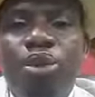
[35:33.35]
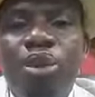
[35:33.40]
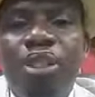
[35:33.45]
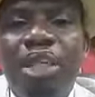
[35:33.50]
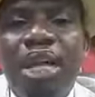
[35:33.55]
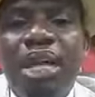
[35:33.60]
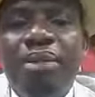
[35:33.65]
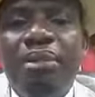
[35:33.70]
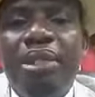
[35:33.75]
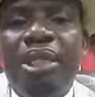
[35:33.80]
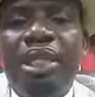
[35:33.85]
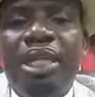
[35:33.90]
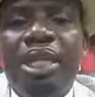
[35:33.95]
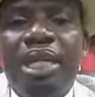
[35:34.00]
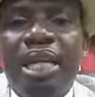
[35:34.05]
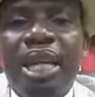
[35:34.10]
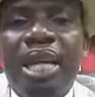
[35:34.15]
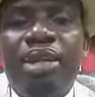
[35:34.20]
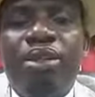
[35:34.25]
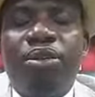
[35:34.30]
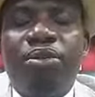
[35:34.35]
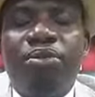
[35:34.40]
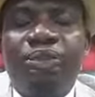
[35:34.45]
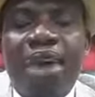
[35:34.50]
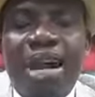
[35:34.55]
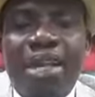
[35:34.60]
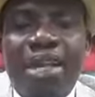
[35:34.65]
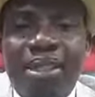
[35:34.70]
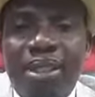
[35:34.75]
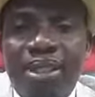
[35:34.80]
he has been declared to
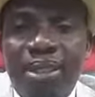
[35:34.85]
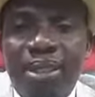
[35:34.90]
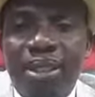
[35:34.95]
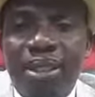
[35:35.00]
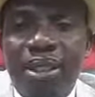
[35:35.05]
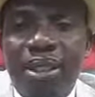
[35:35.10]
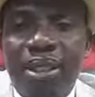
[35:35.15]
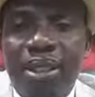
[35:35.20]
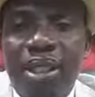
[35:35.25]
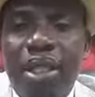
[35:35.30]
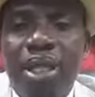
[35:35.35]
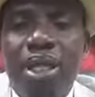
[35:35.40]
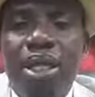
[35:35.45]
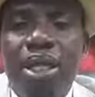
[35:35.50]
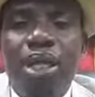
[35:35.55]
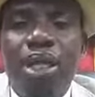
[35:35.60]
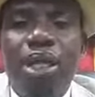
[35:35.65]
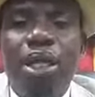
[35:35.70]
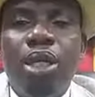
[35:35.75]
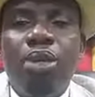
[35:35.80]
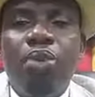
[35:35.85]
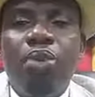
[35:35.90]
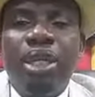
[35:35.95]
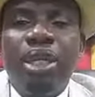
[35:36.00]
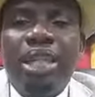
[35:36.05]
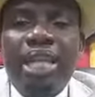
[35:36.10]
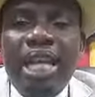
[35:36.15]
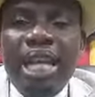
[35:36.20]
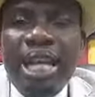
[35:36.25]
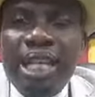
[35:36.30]
fast.
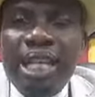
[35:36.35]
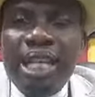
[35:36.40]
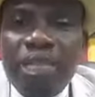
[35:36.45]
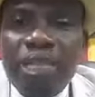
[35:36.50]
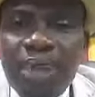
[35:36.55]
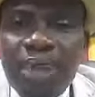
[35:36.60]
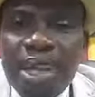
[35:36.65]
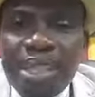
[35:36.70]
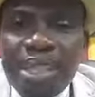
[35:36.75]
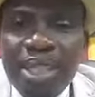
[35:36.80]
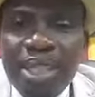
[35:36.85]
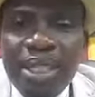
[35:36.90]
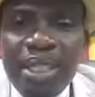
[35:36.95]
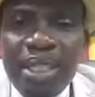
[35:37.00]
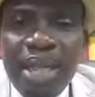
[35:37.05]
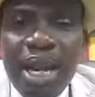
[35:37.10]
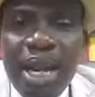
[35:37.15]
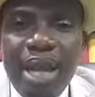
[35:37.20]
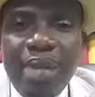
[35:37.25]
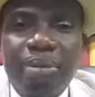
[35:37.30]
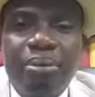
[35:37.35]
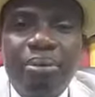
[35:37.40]
Within his fasting time,